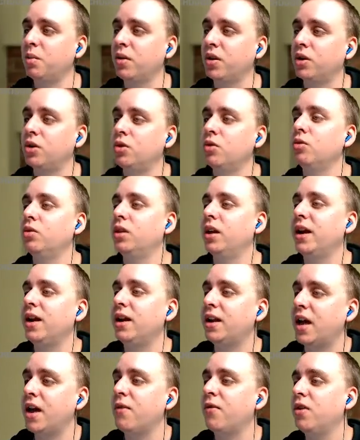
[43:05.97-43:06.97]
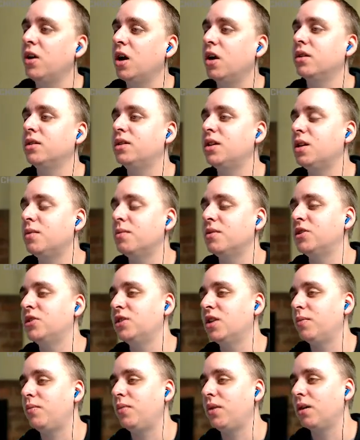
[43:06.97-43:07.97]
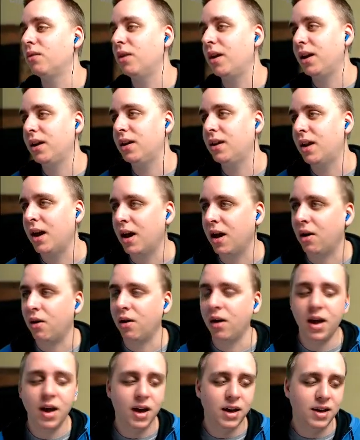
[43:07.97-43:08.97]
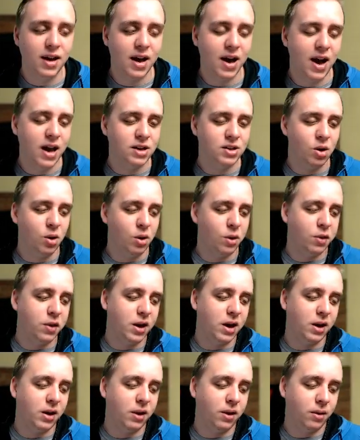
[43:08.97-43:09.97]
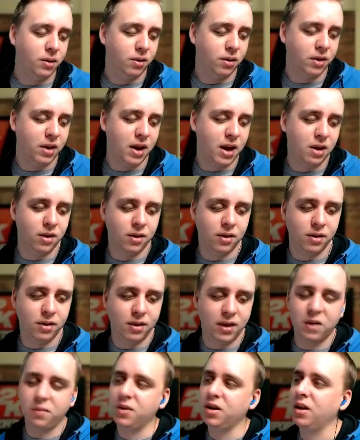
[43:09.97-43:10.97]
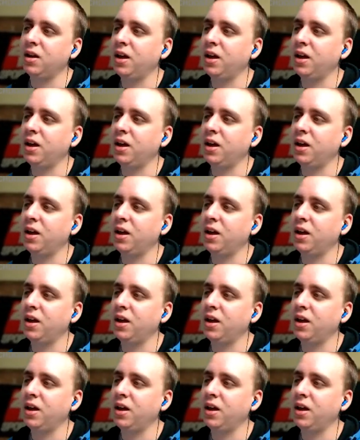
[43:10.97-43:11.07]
of the Kool-Aid every other team is sipping right now. Yeah, I don't think that they'd be